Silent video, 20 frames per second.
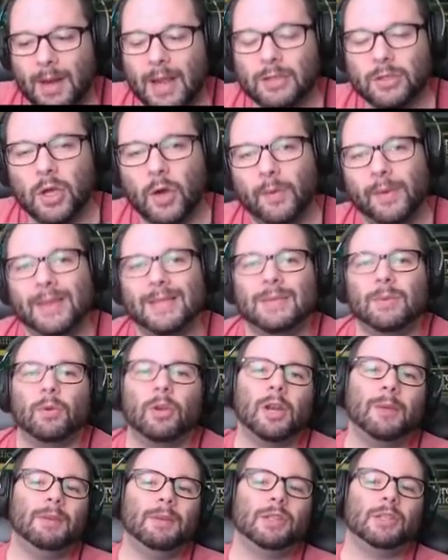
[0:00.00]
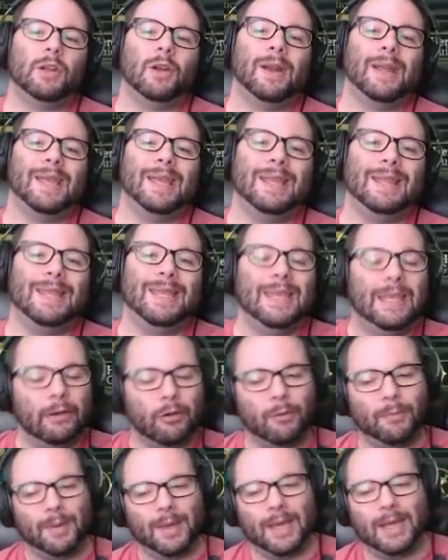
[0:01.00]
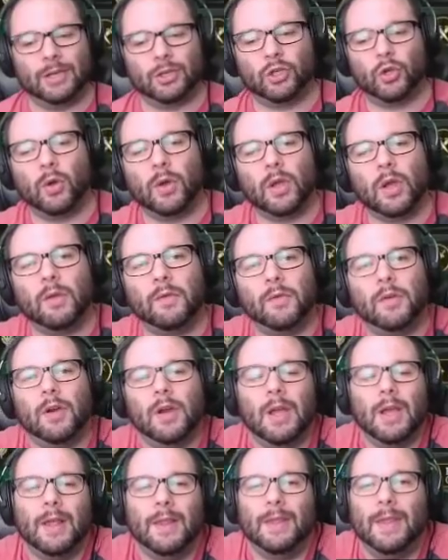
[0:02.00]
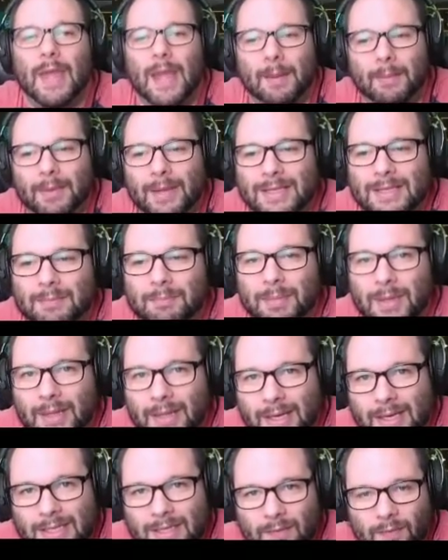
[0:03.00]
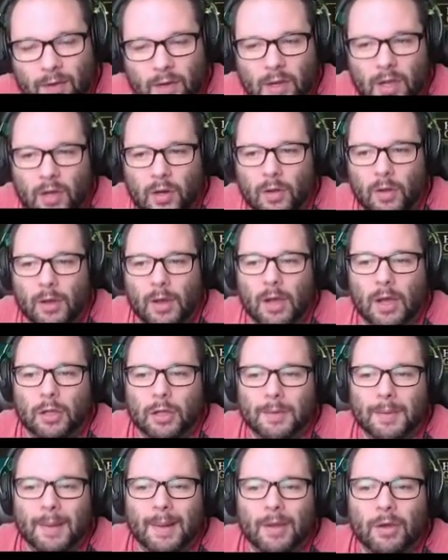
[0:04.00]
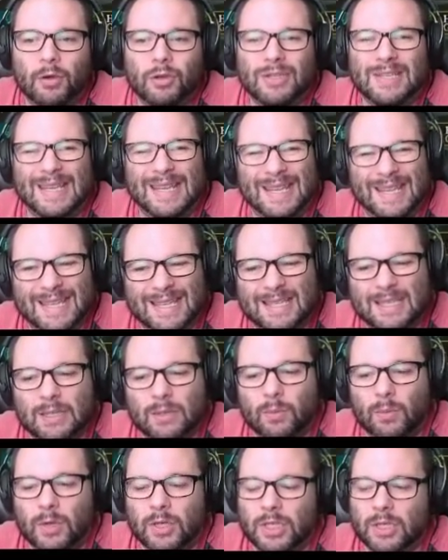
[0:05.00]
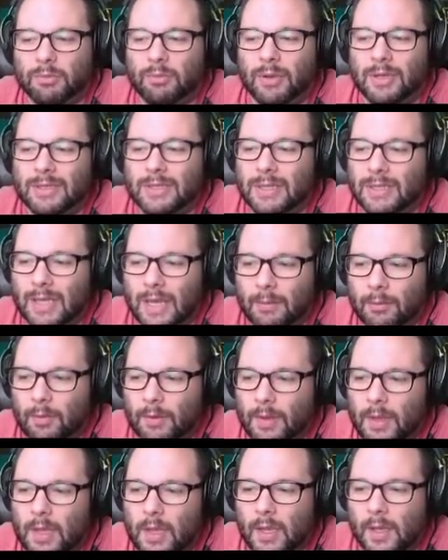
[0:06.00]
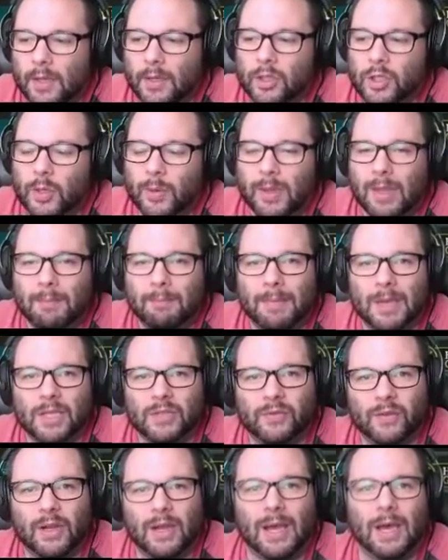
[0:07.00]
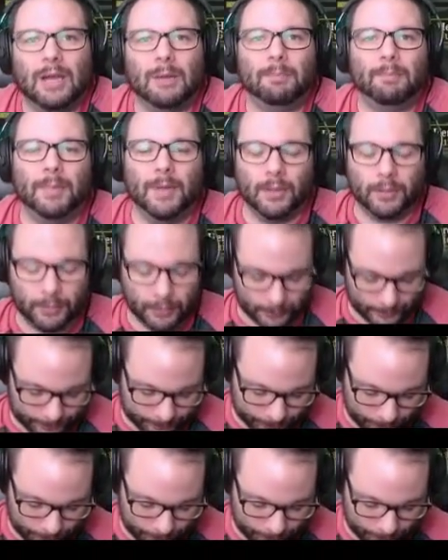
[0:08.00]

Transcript: As always, we're going to be starting in the hero page, going over Emily's abilities to figure out a little bit about who she is and what she brings to the table, so we can best figure out how to build her.